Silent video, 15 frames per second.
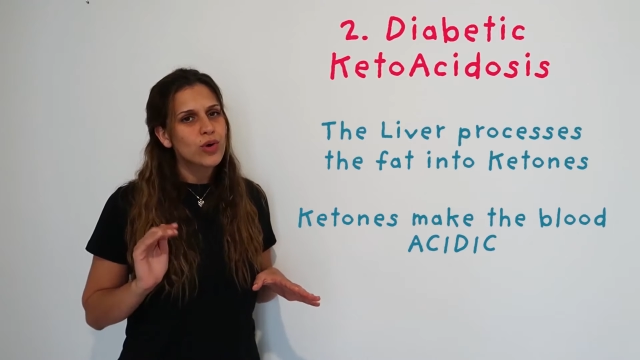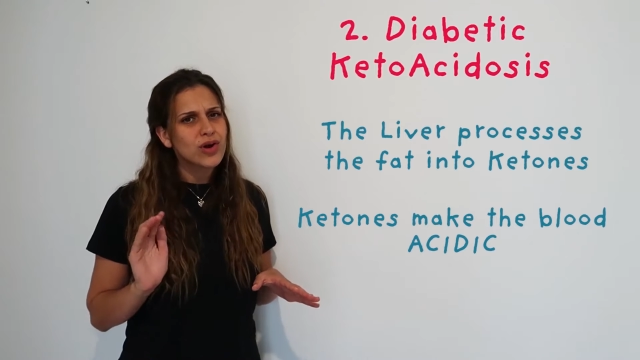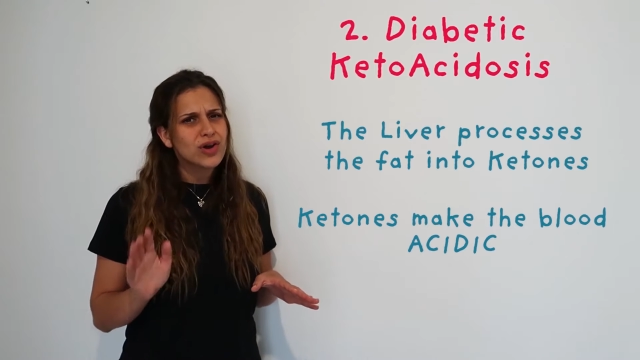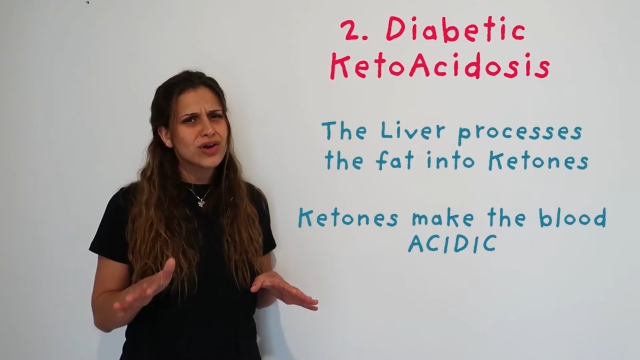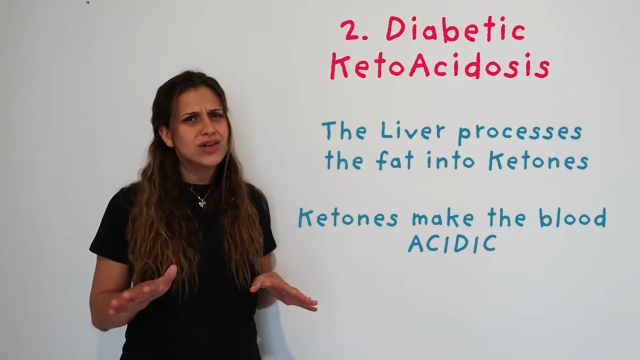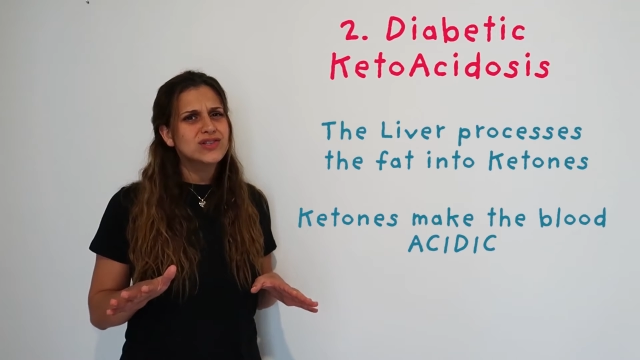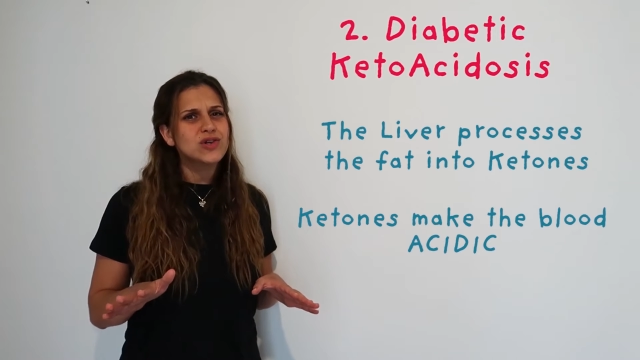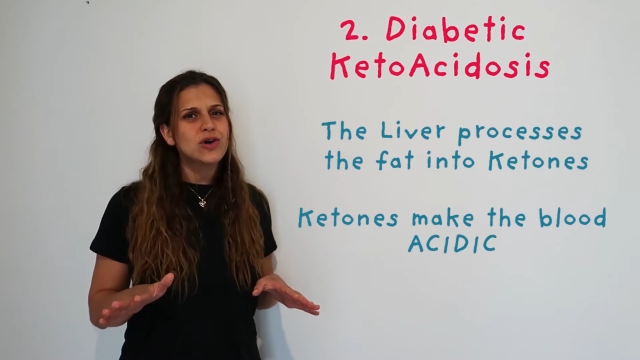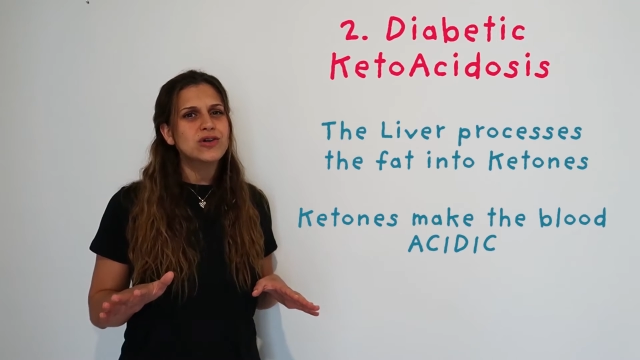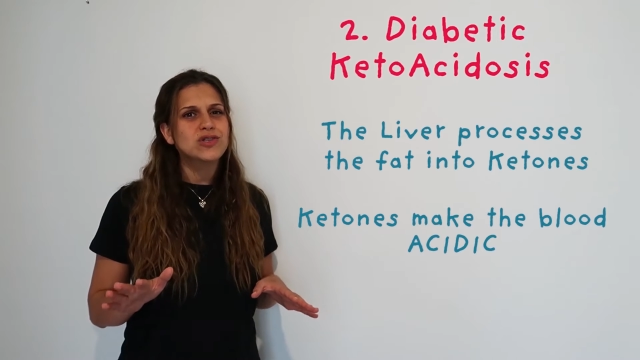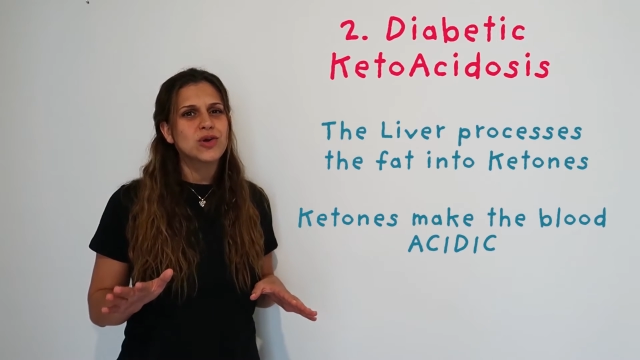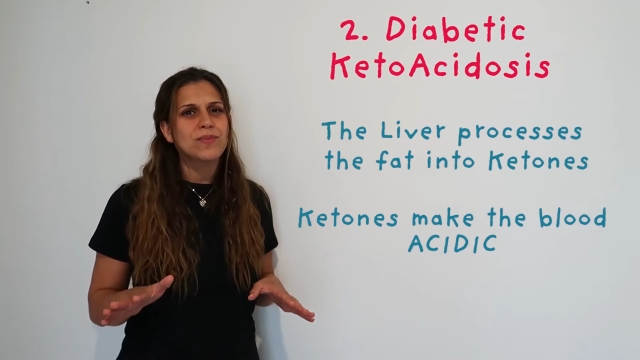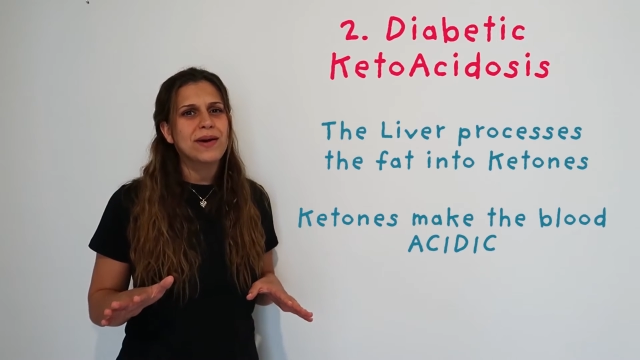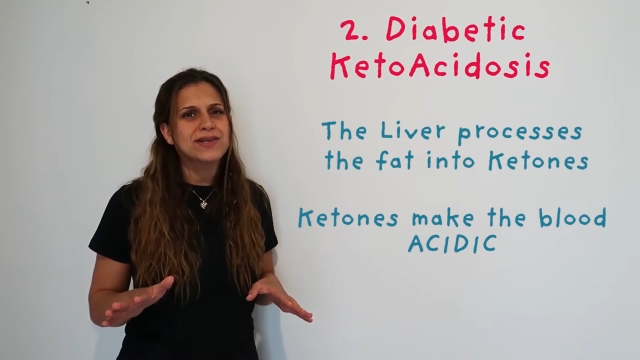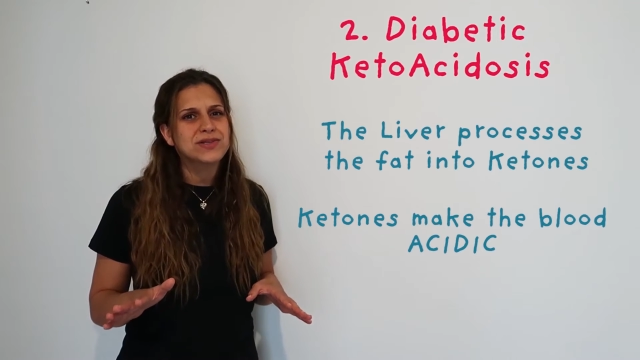we're not going to
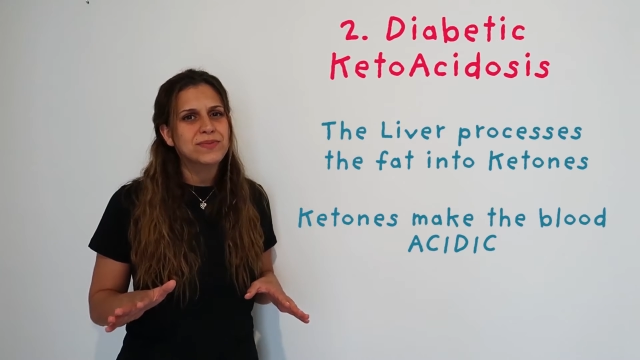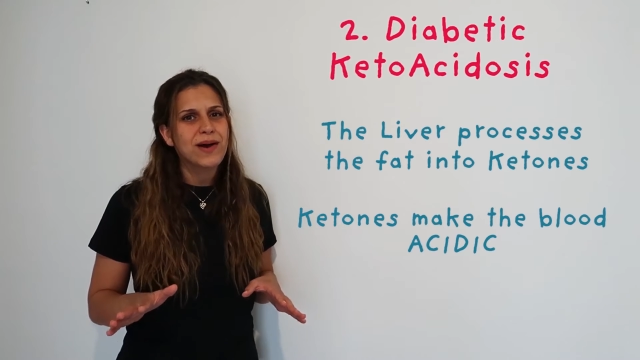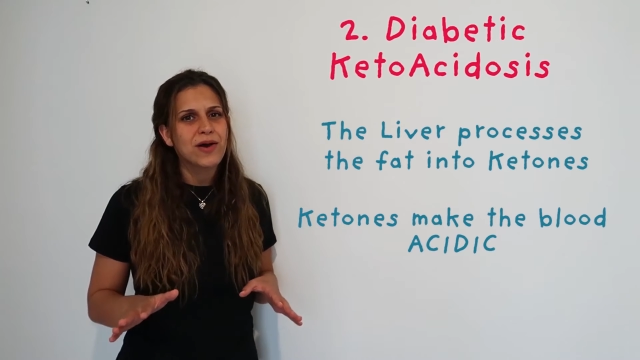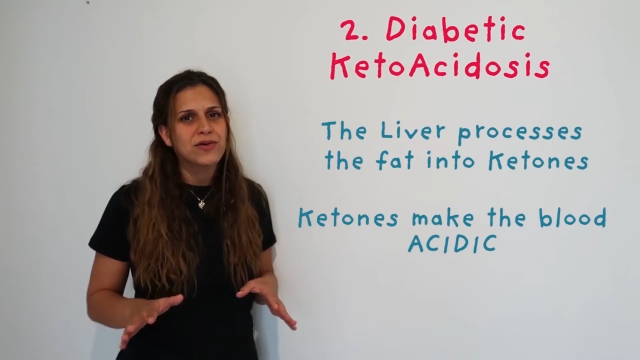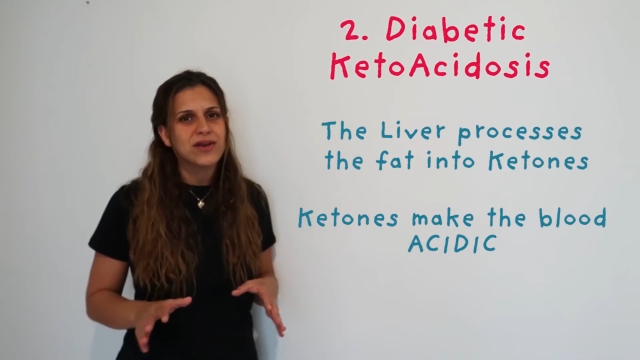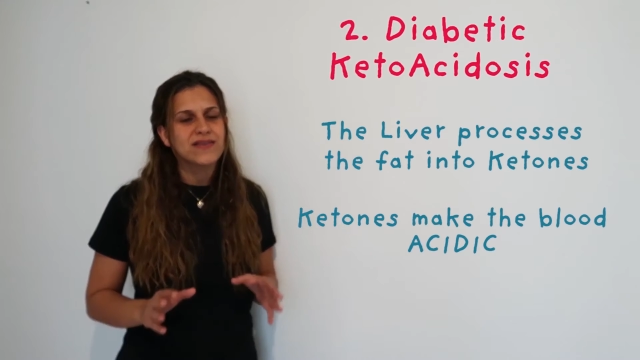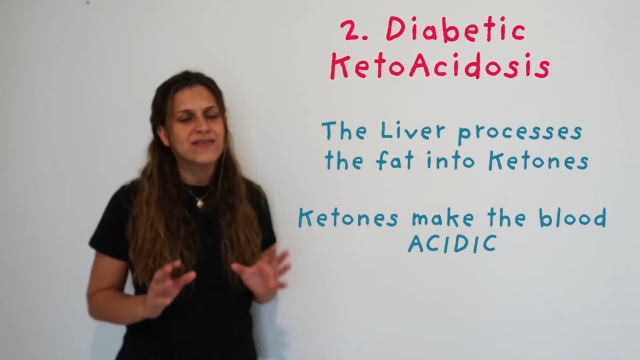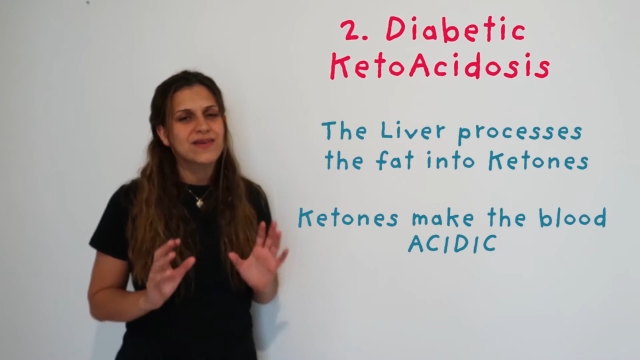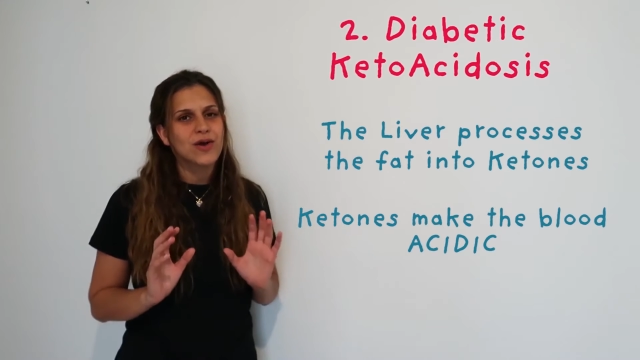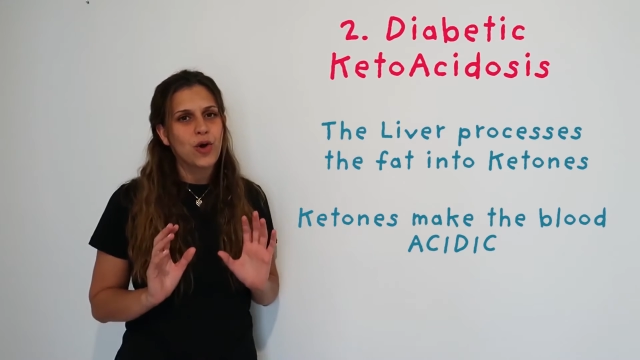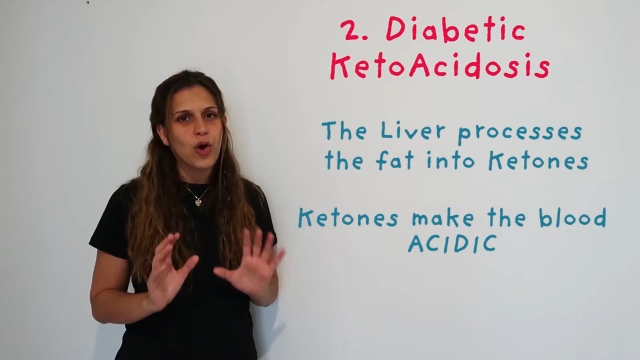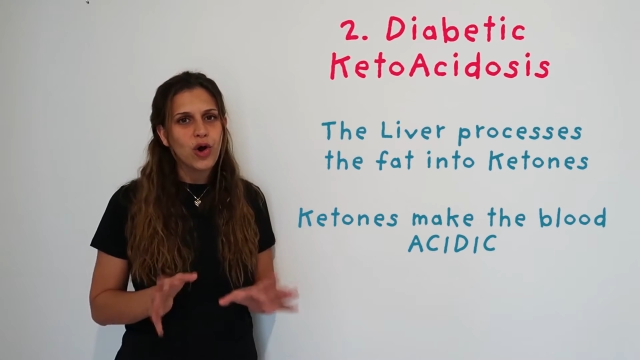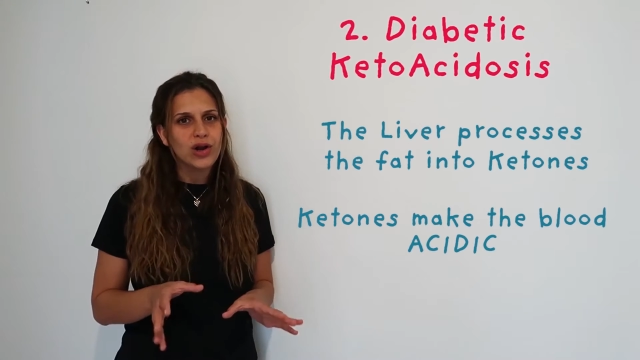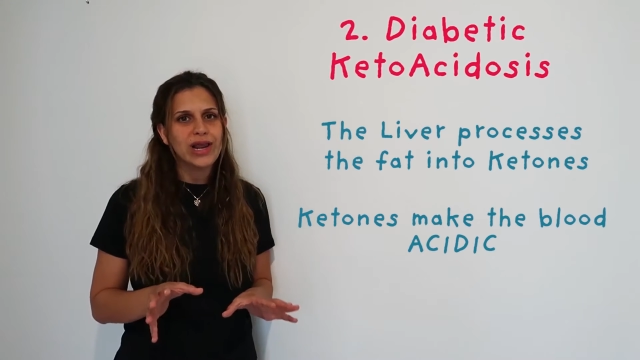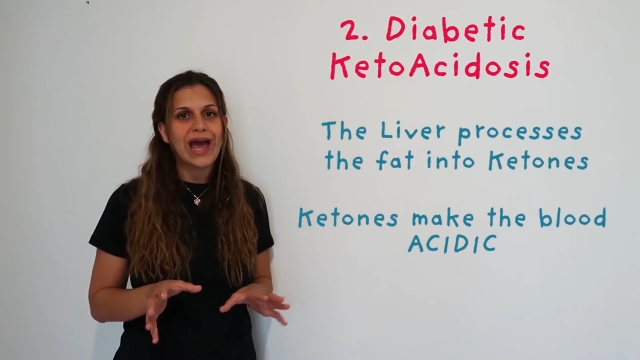talk so much about it
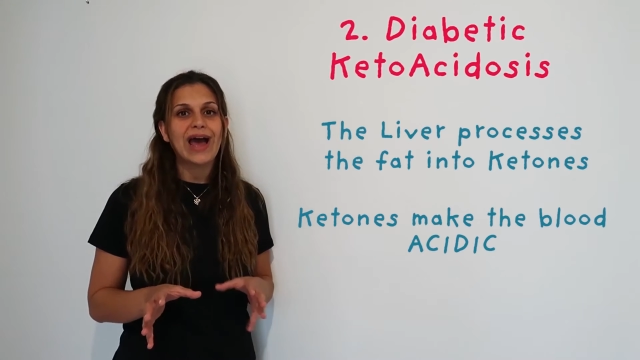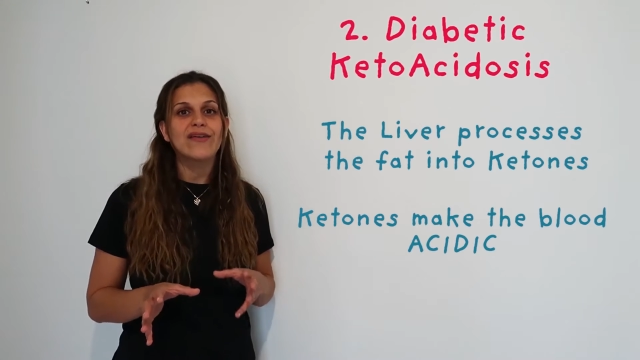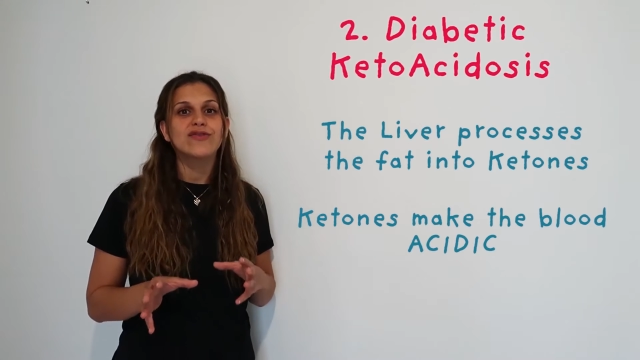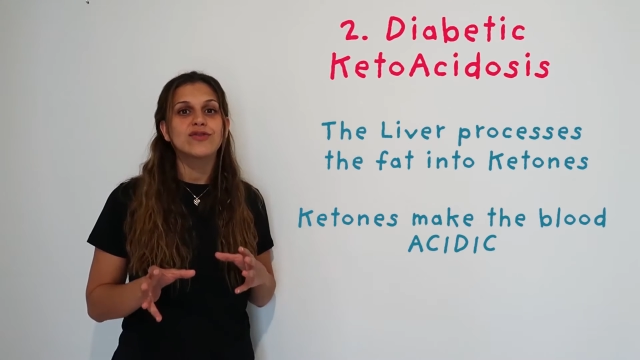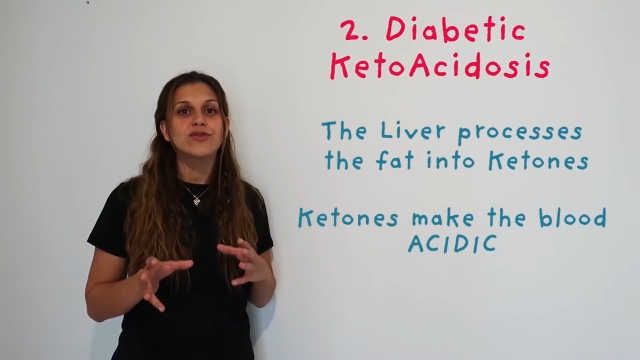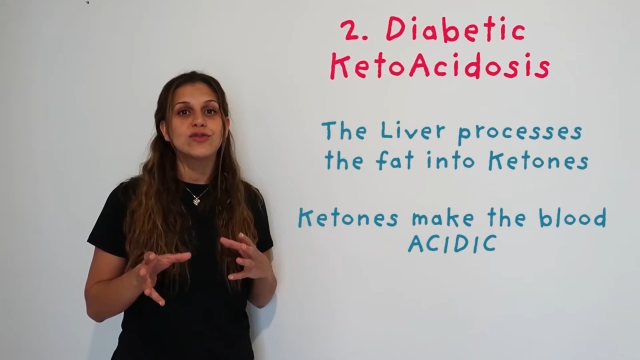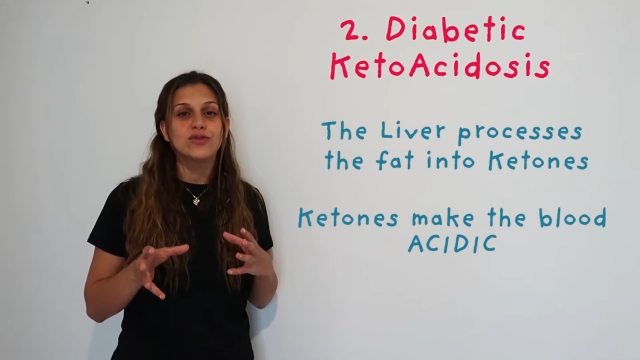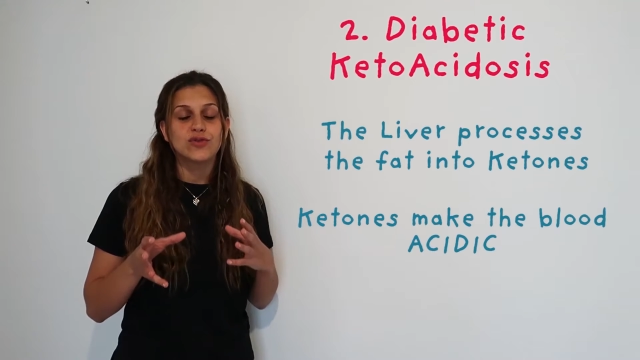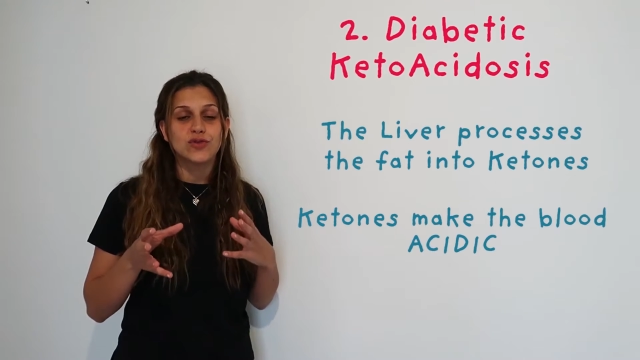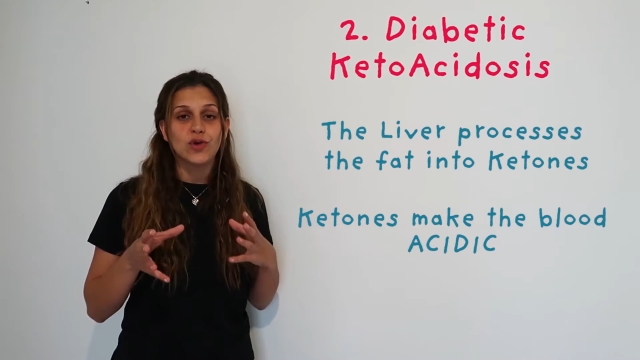all you have to,